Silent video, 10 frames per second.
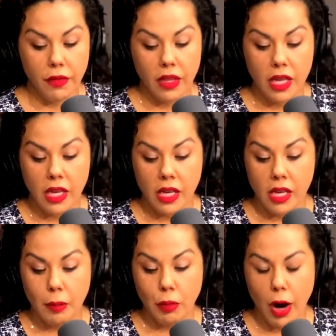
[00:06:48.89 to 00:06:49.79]

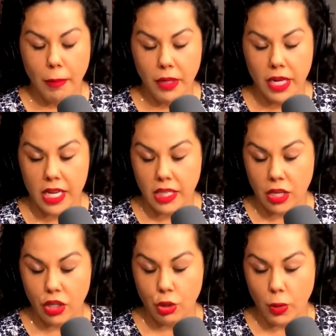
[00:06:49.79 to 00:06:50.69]
the property is
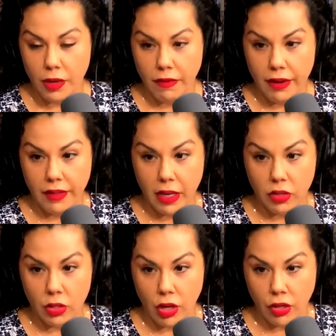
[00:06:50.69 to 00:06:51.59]
under
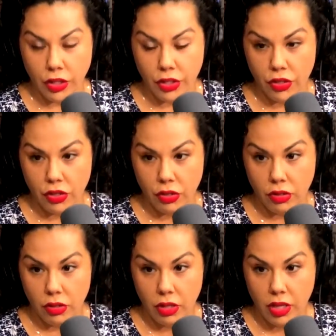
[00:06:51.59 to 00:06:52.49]
$25,000
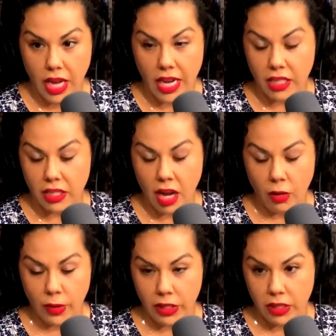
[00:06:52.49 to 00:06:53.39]
and it's not
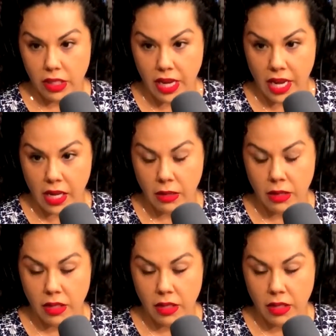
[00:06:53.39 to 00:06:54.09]
real estate,